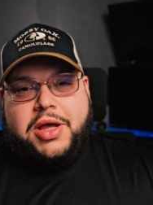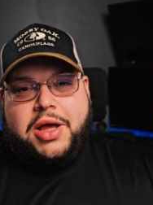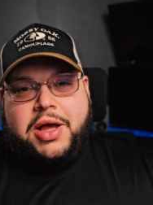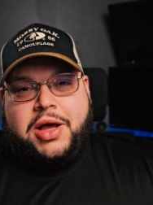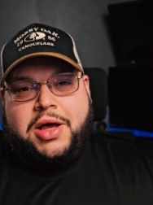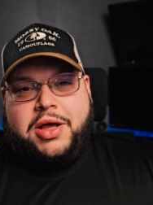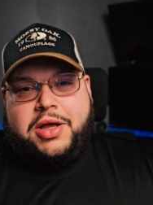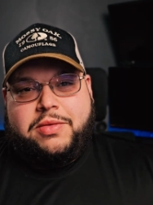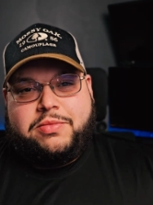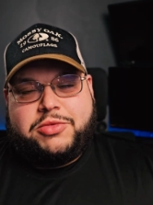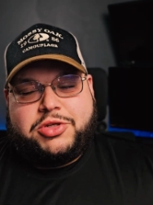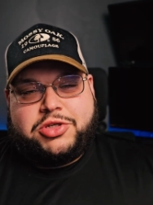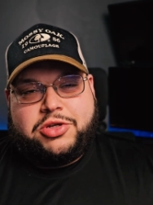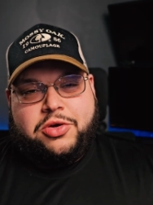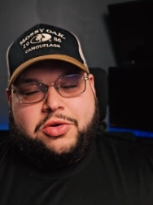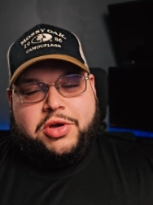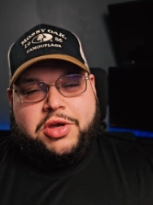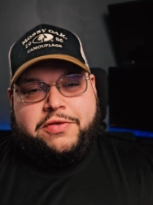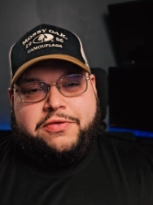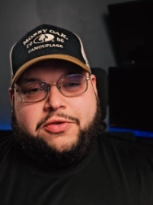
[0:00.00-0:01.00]
Um,
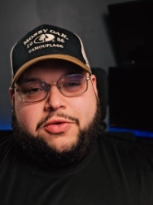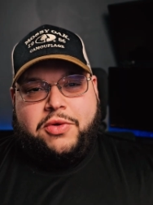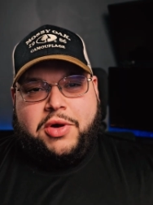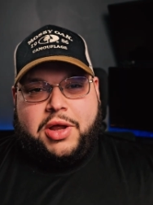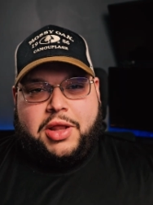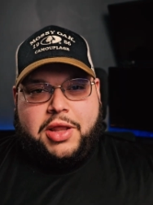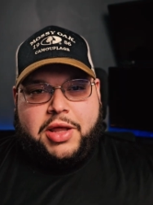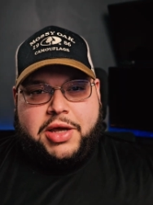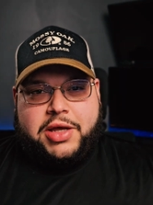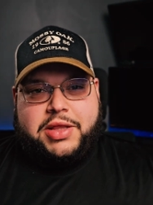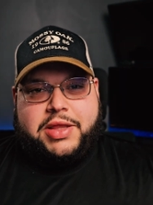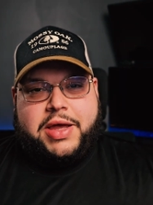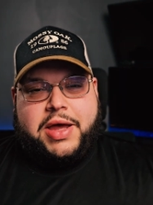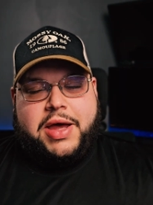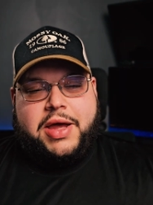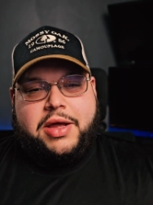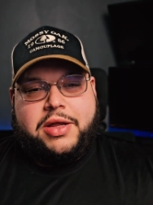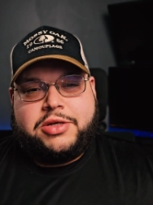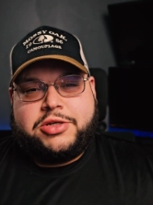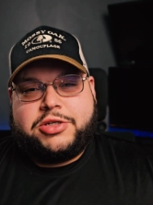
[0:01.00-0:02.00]
so if you are like that,